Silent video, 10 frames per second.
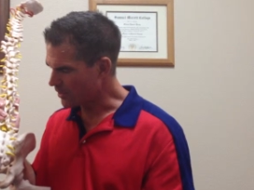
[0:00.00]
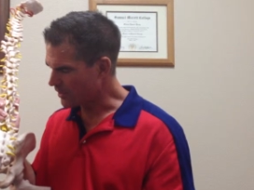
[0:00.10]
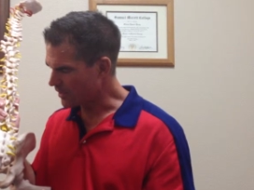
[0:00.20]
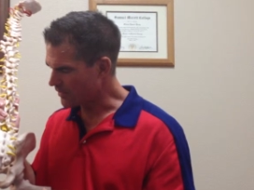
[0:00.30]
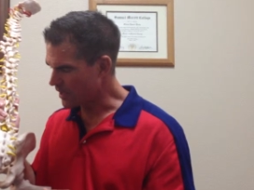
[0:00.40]
going to
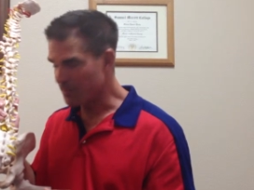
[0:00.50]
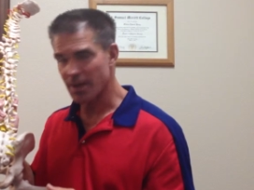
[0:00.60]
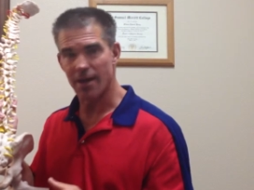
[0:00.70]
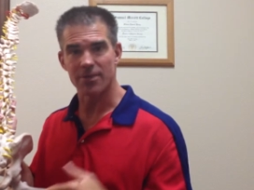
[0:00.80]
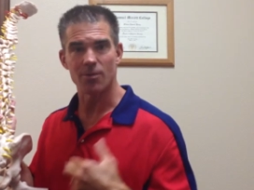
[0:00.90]
look at them and
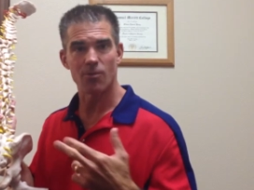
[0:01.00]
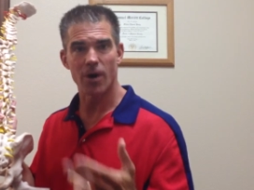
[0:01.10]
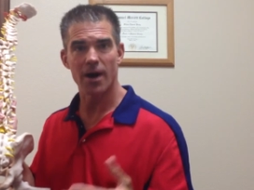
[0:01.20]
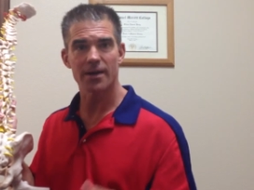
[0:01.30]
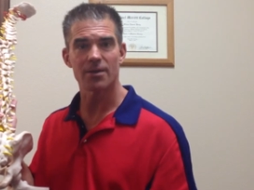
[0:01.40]
have them
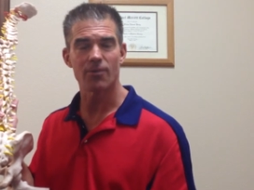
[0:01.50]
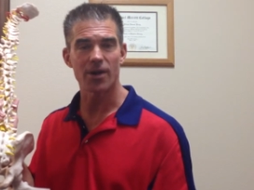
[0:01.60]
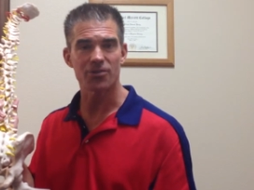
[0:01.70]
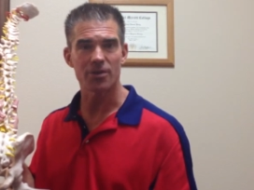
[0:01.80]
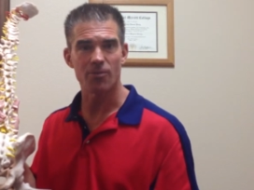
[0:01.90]
walk,
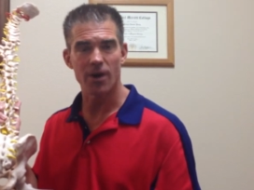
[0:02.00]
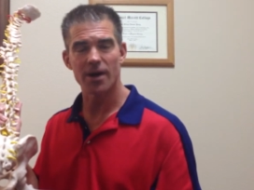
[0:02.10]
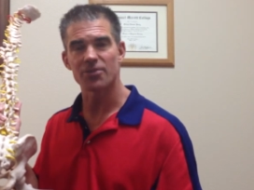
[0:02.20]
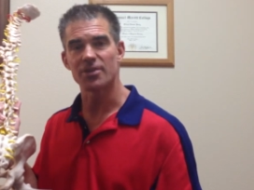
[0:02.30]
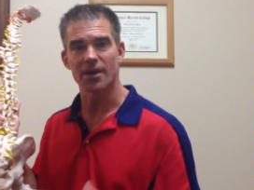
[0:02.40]
watch them
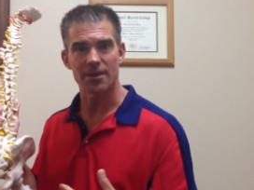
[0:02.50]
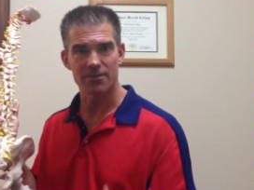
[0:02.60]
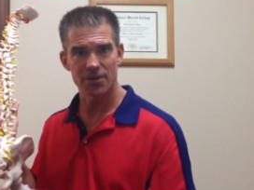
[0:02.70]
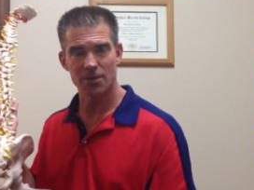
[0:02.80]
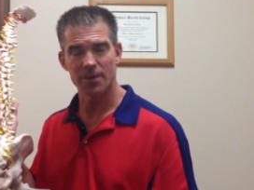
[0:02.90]
walk, see how they
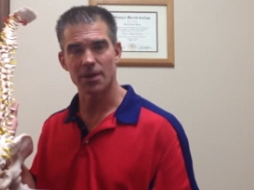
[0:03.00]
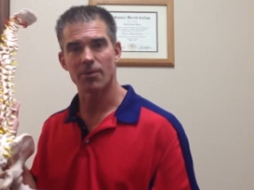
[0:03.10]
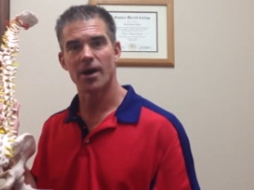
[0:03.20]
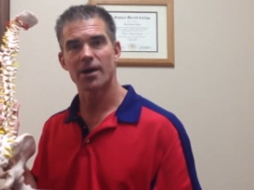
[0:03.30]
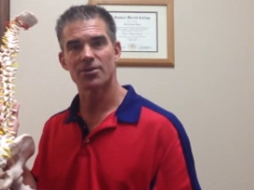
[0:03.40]
feel when they
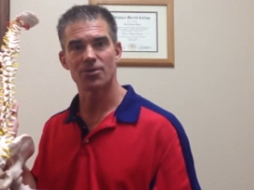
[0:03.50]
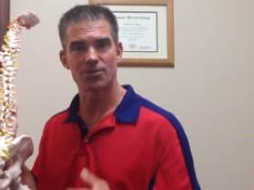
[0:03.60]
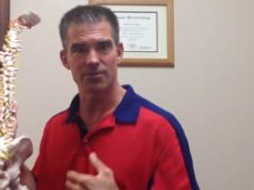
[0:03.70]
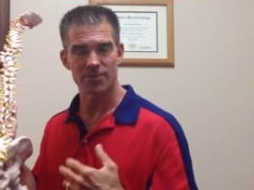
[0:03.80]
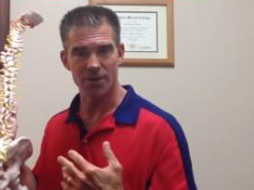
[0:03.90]
walk, do
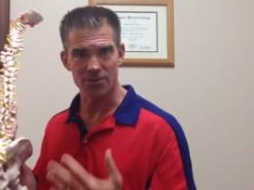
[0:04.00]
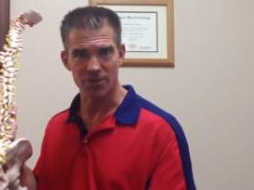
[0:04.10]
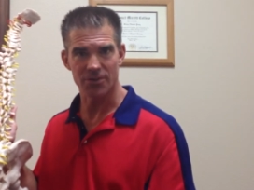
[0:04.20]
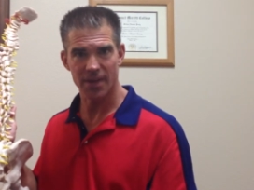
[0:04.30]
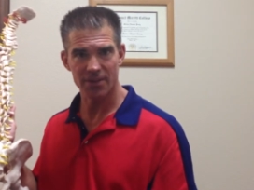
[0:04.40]
some
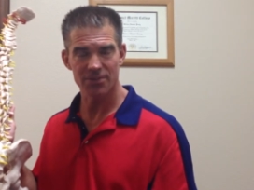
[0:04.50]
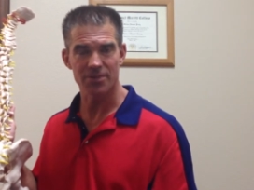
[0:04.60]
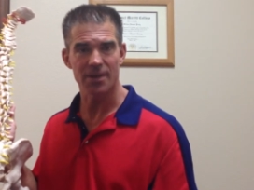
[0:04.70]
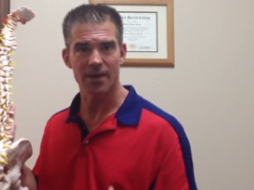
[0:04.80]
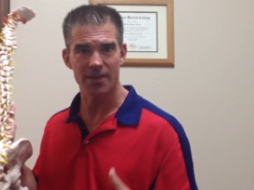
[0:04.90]
functional tests,
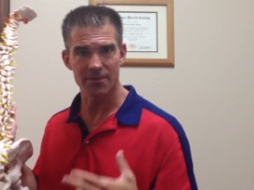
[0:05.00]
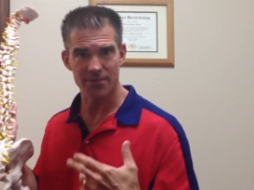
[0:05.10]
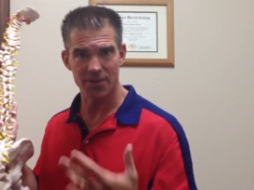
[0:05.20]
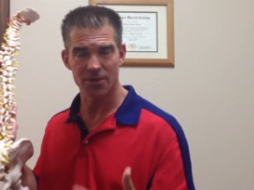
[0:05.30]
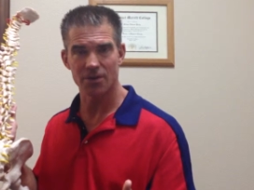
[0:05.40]
see how they
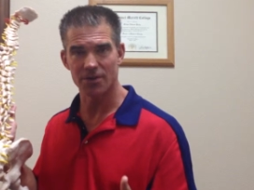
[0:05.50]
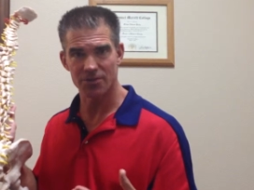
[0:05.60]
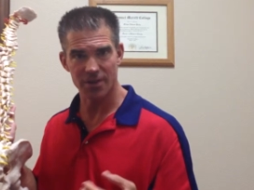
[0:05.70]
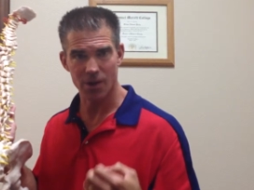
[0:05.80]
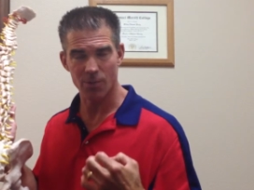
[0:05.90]
feel and
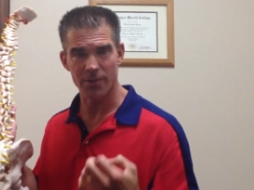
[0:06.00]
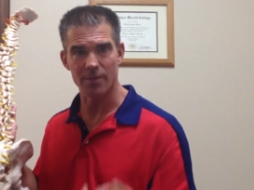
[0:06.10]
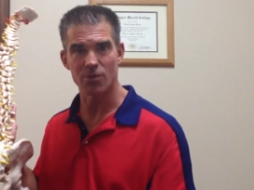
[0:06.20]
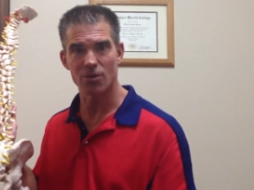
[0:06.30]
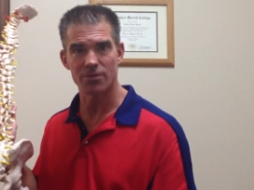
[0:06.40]
see how well they
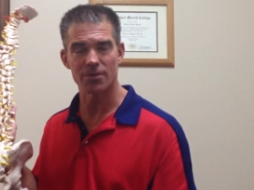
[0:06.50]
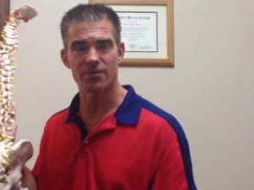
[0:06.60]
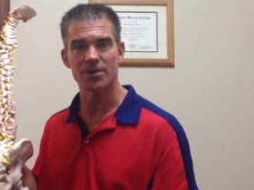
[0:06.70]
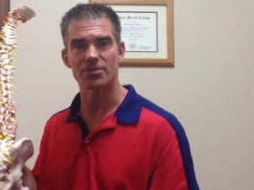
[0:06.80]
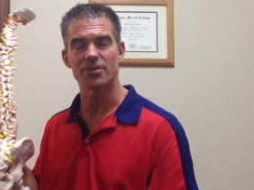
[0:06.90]
move with the
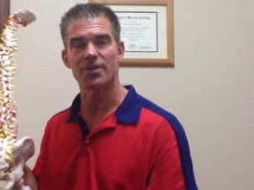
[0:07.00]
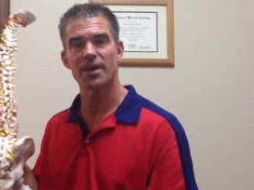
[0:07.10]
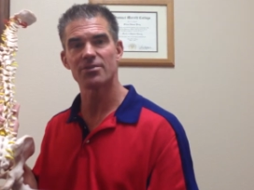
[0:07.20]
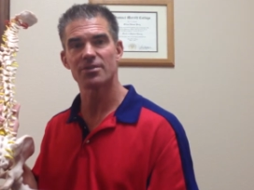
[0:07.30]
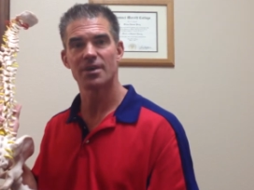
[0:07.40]
functional
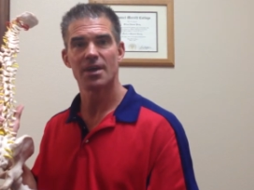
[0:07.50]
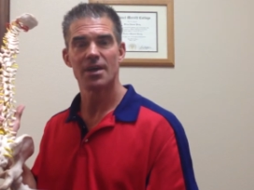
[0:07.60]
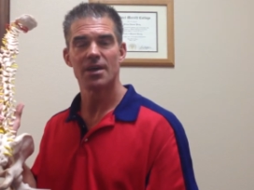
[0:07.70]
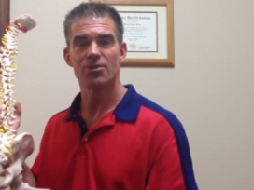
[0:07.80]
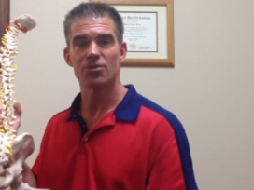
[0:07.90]
test,
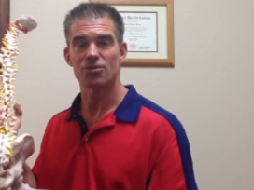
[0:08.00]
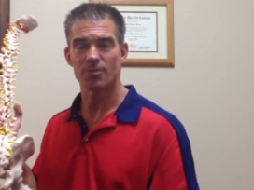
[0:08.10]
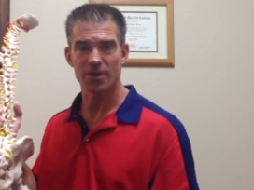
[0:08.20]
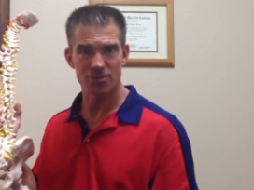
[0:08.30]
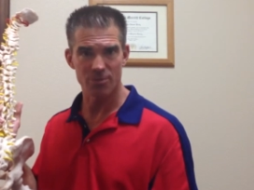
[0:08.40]
do some
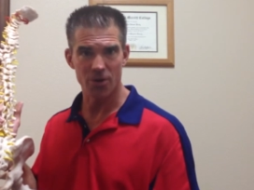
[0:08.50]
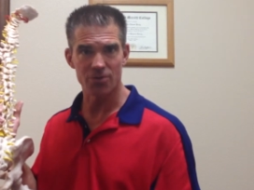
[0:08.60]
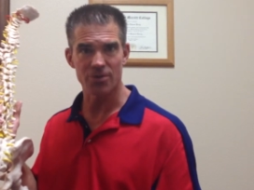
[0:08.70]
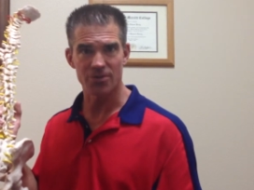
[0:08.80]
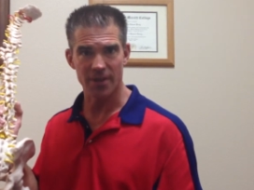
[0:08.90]
range of
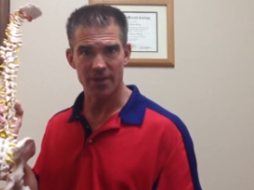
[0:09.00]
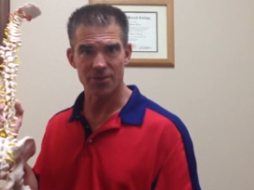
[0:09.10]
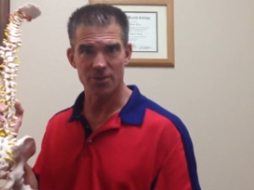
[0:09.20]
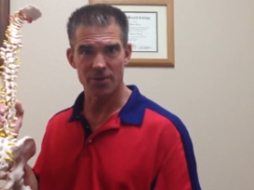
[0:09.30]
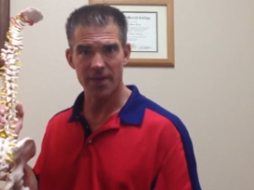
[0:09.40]
motion and see how they
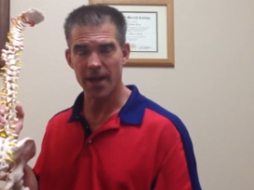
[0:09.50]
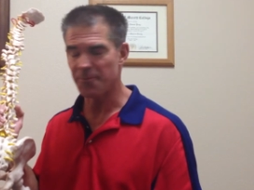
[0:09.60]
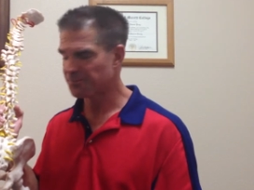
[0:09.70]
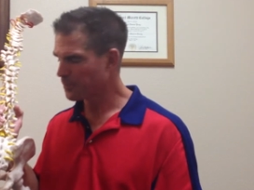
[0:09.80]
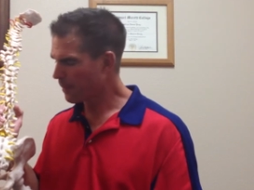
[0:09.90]
do with
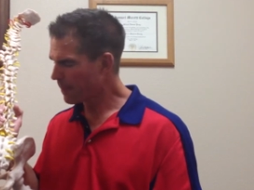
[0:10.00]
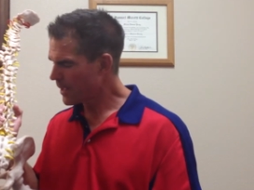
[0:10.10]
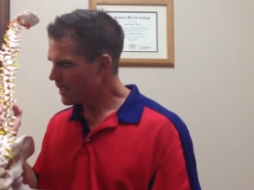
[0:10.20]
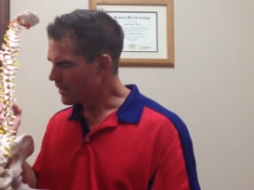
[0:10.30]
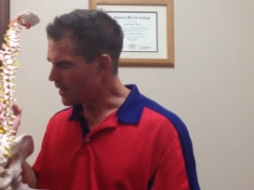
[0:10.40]
that.
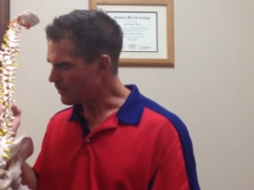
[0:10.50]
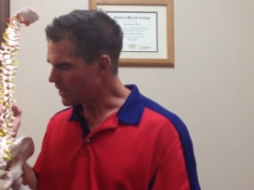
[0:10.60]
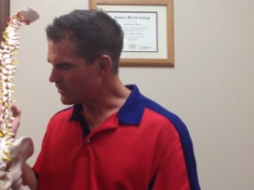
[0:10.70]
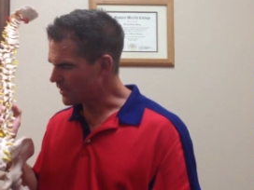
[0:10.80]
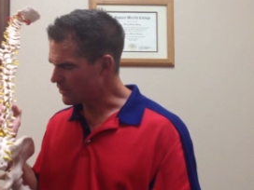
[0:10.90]
Then I
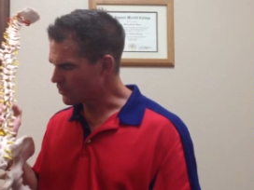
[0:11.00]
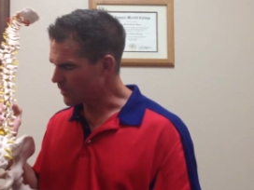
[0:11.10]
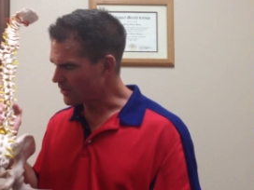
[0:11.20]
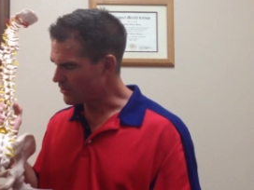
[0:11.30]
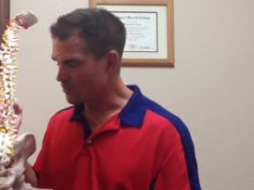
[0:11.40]
might take this
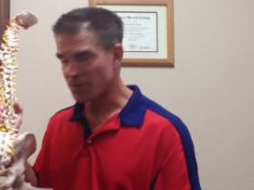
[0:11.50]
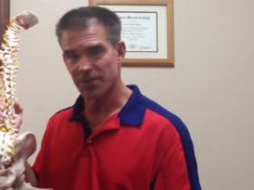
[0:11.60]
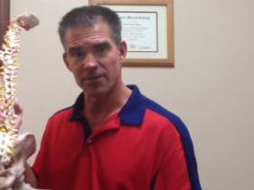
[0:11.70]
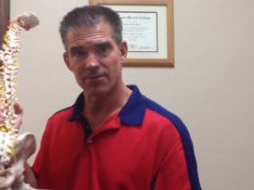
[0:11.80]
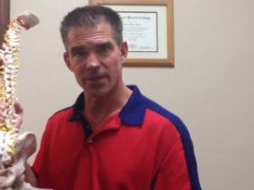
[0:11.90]
patient and put
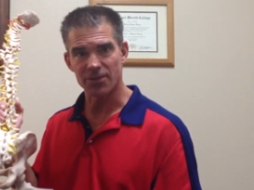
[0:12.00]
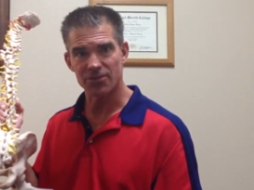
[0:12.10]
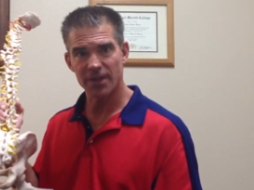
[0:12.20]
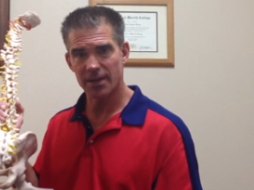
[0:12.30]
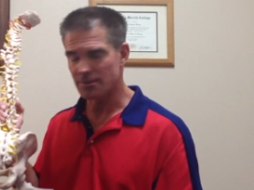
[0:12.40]
them face
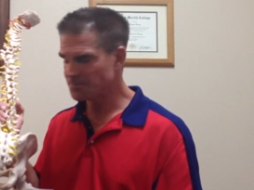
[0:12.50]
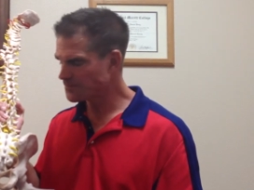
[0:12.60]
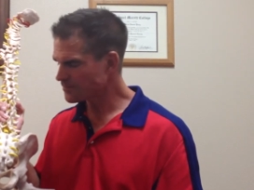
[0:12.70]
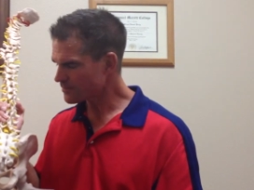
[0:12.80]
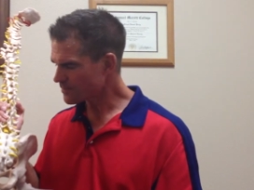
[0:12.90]
down,
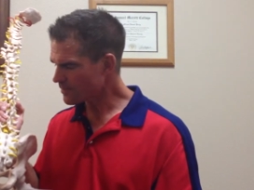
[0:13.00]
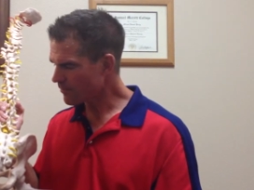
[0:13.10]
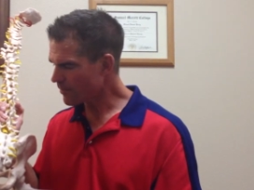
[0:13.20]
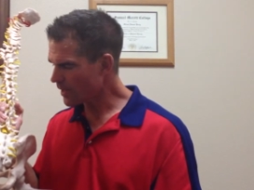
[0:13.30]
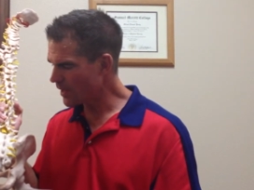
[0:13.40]

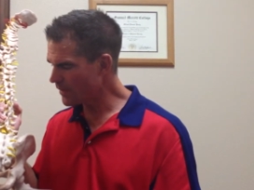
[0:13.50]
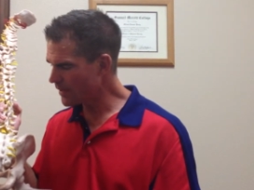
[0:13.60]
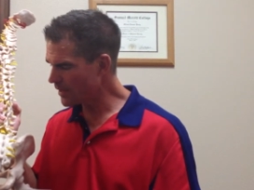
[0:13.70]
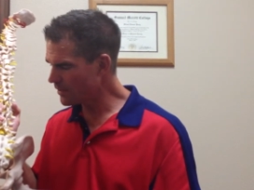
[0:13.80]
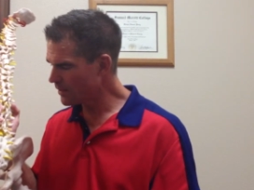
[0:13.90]
and
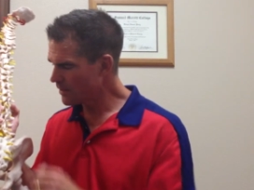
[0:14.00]
then